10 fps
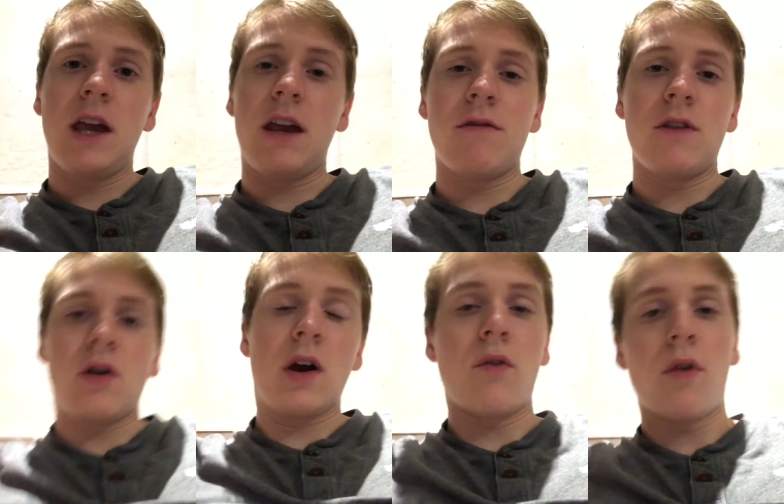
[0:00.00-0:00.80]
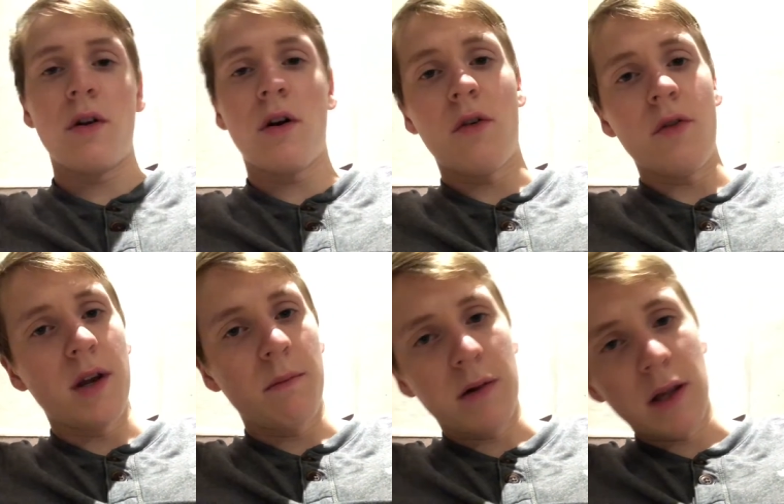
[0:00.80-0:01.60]
even though I
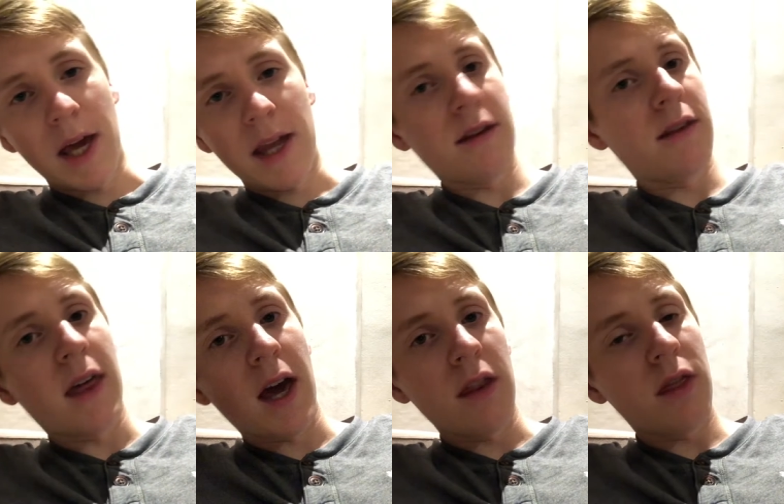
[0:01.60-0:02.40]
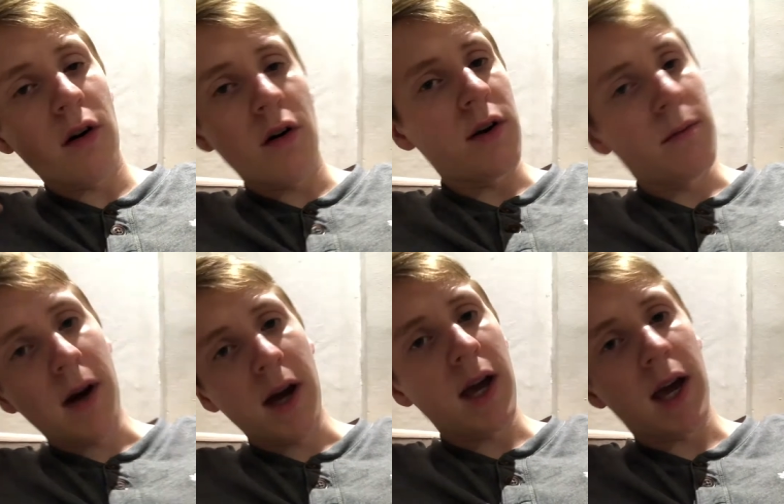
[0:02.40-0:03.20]
already planted that thought in
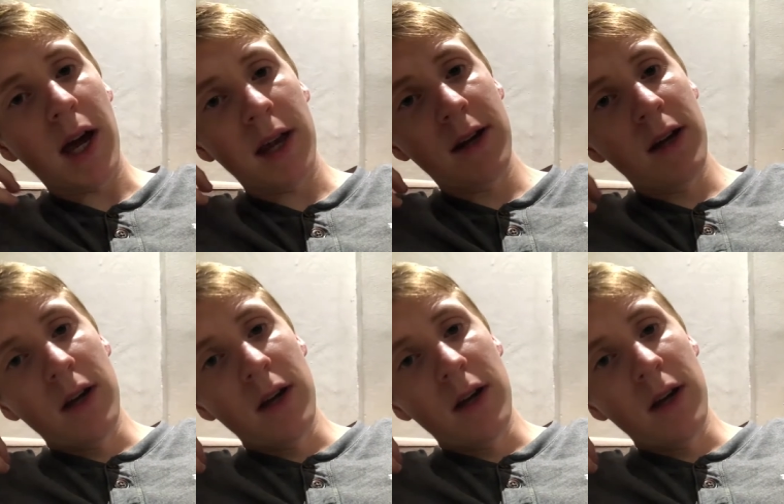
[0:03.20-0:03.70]
my head